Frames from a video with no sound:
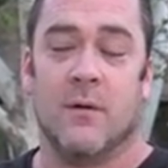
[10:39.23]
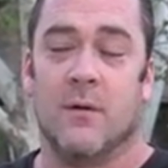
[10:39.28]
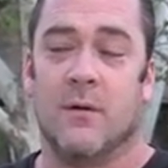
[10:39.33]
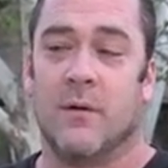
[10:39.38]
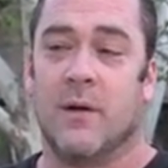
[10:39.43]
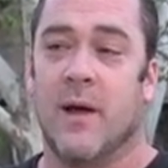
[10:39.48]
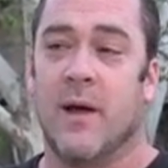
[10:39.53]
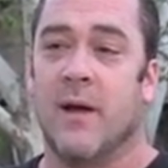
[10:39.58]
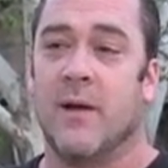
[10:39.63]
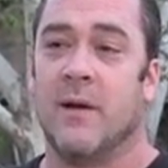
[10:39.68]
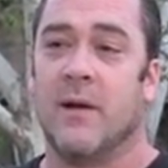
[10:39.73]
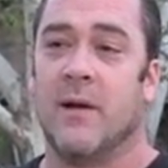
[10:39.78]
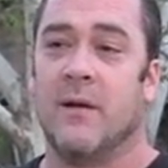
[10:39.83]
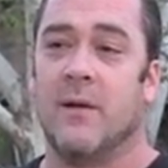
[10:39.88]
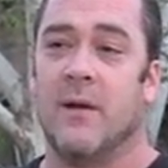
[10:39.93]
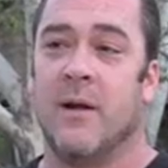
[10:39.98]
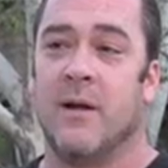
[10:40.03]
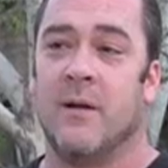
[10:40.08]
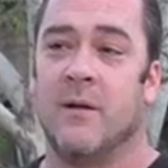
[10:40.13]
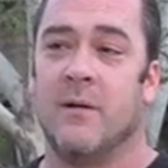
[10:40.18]
Okay,
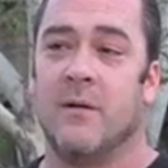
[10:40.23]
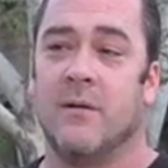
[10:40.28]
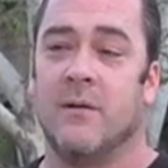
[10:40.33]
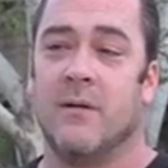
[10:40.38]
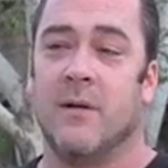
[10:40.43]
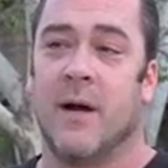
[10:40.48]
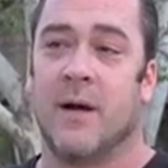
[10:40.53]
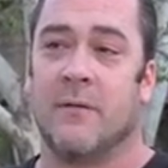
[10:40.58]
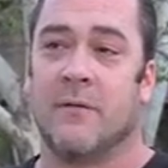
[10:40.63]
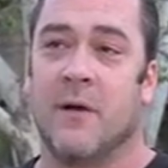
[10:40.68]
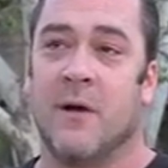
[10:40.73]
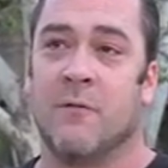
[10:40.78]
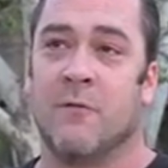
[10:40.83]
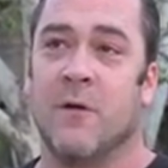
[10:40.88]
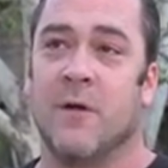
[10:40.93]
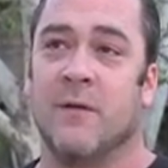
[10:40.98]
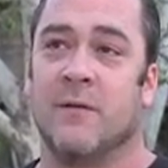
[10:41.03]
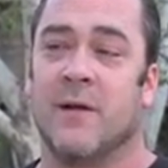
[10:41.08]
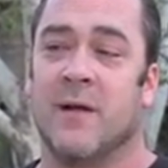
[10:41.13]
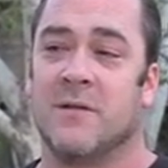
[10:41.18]
and I
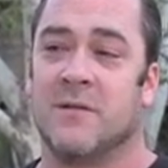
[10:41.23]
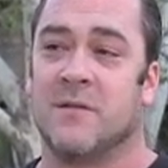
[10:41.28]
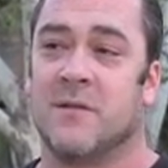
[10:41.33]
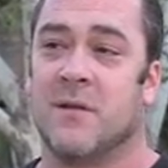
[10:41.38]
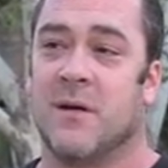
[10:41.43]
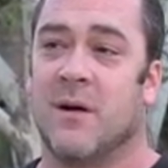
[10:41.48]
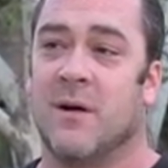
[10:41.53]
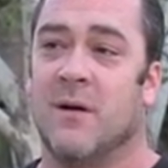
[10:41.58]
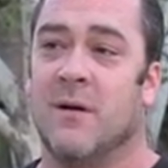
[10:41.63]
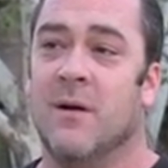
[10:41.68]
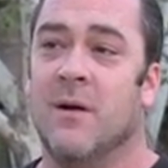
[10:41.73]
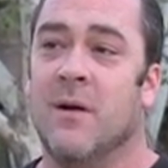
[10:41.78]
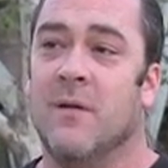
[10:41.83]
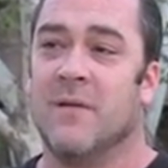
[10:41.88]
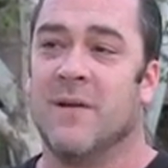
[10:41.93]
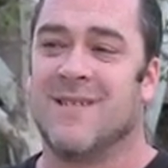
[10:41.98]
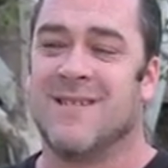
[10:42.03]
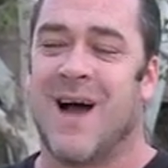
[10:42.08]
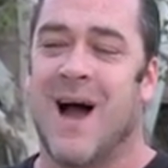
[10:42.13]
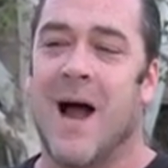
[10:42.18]
think that's
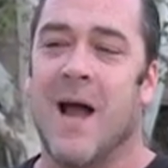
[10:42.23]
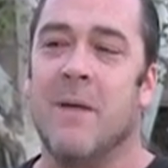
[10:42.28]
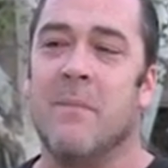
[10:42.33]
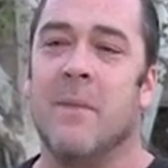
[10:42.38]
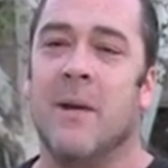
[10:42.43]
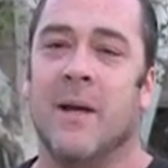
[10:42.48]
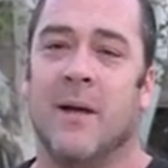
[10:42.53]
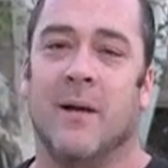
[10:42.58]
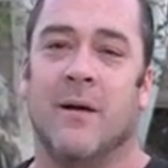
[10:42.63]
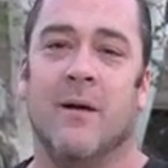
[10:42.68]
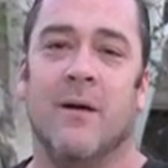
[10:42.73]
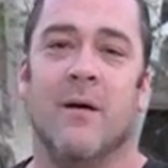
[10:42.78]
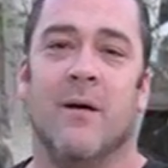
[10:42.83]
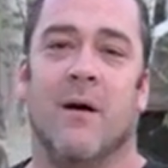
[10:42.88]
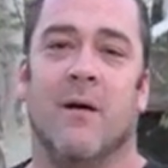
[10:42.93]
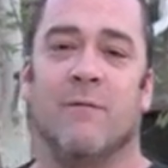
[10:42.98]
the timing